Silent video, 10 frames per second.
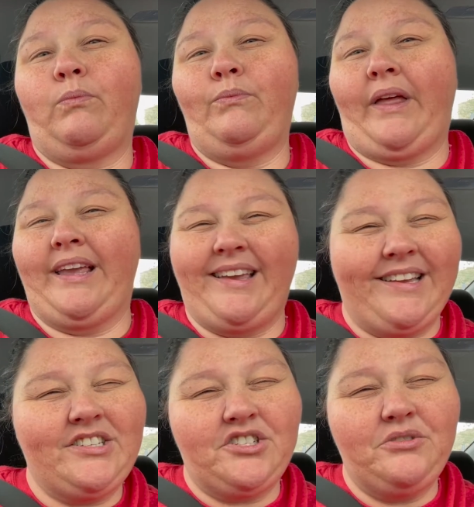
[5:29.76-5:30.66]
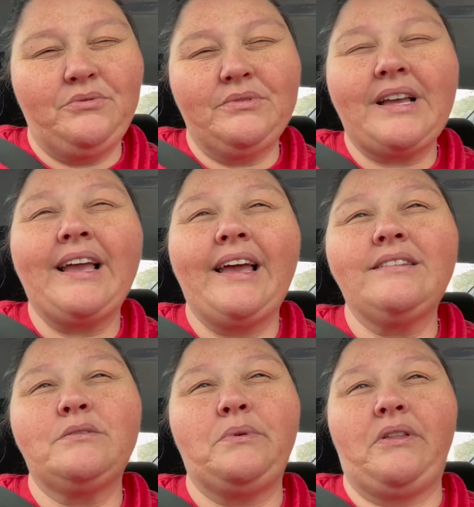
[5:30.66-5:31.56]
like issues, I
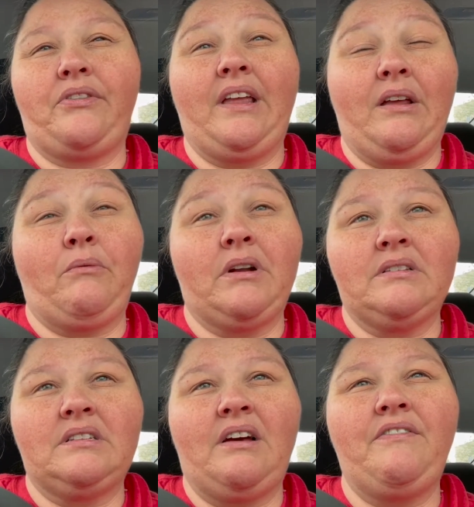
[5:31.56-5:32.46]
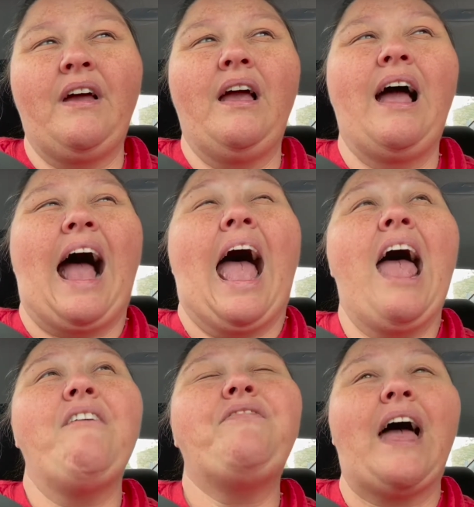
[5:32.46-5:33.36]
guess, with getting rid of stuff. I
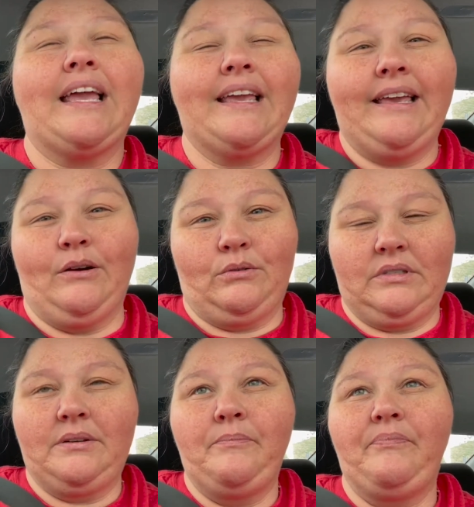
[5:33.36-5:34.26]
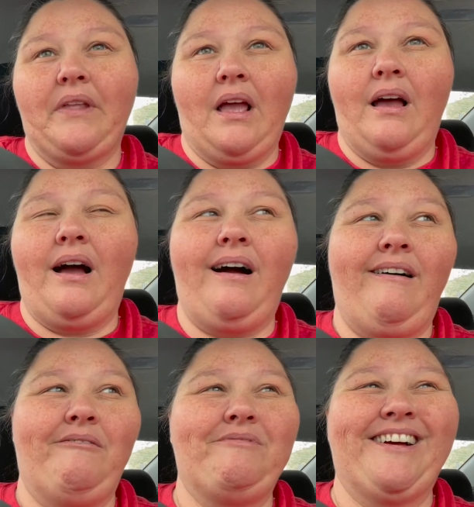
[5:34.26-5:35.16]
have that guilt.
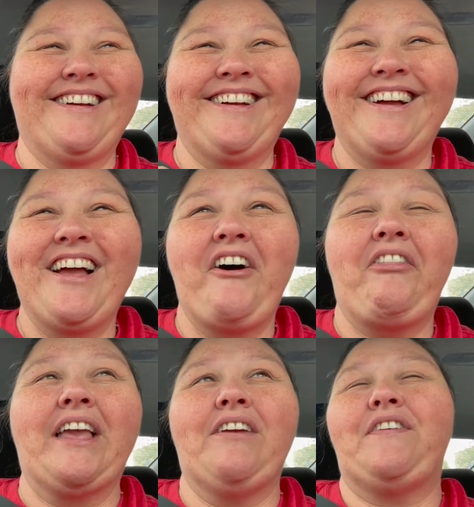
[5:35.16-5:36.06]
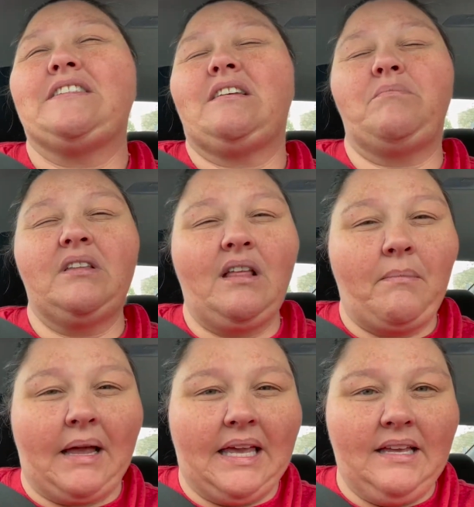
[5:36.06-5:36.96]
Like if it's something that
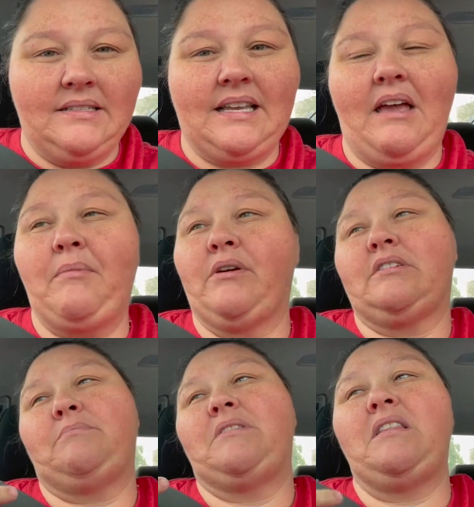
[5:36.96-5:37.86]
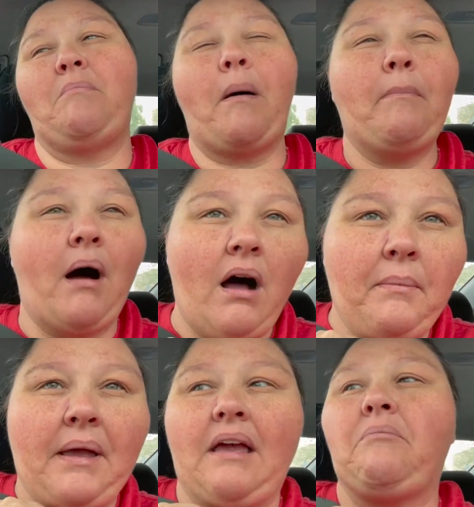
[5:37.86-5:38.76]
my kids gave me or something that my
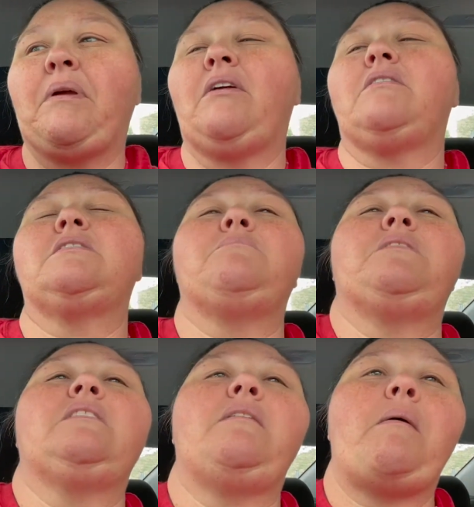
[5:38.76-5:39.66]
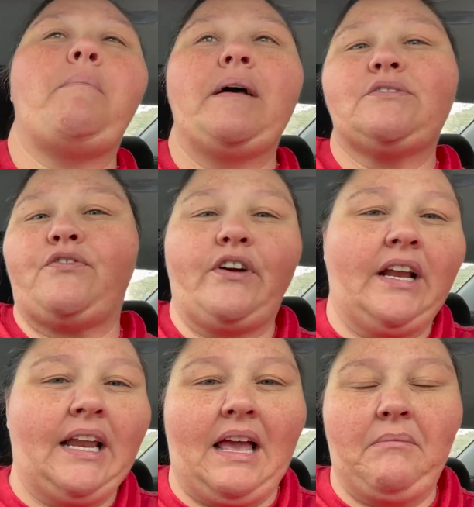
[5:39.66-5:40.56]
mom gave me or something that my best
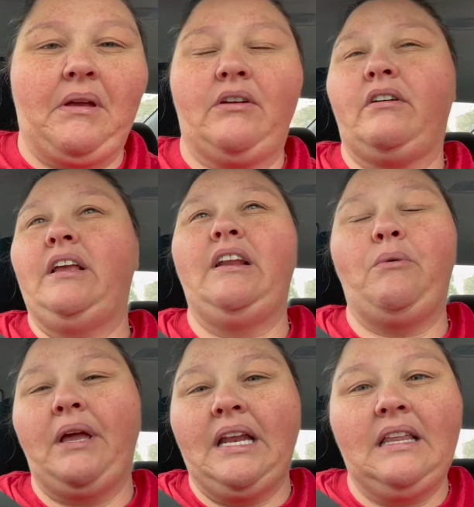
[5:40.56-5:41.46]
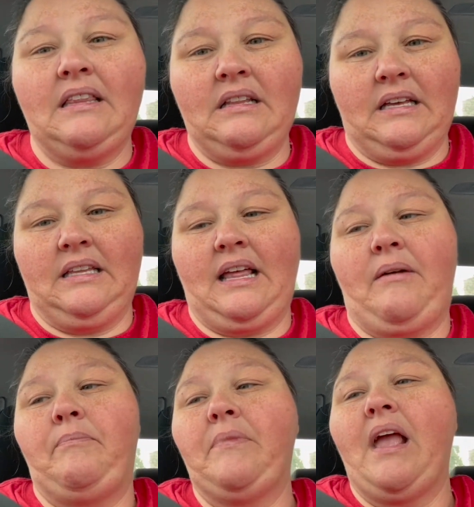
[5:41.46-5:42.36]
friend gave me or, you know, anything like
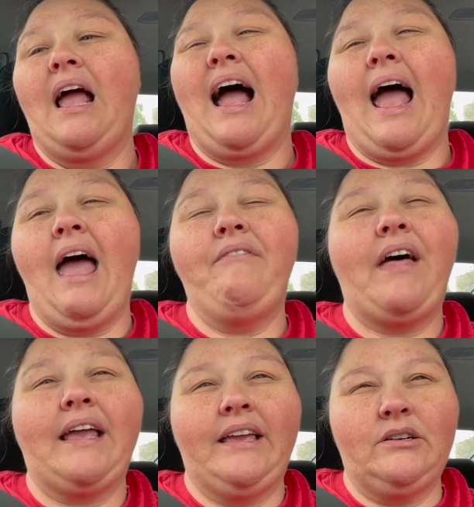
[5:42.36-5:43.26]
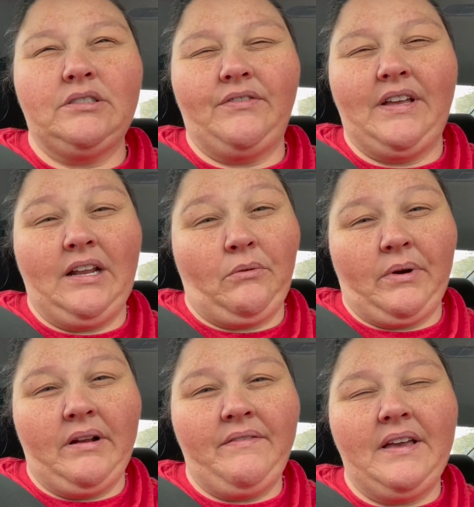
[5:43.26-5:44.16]
that, I have that guilt of getting
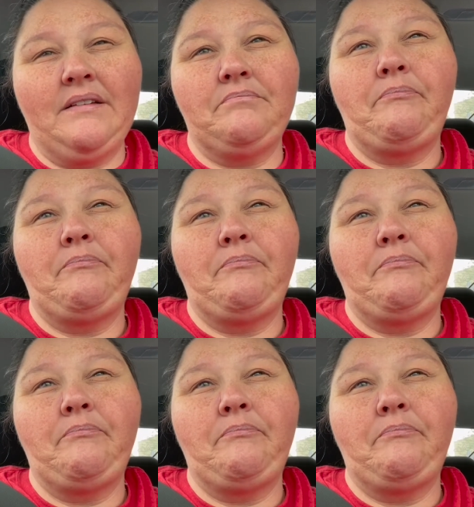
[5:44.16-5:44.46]
rid of it.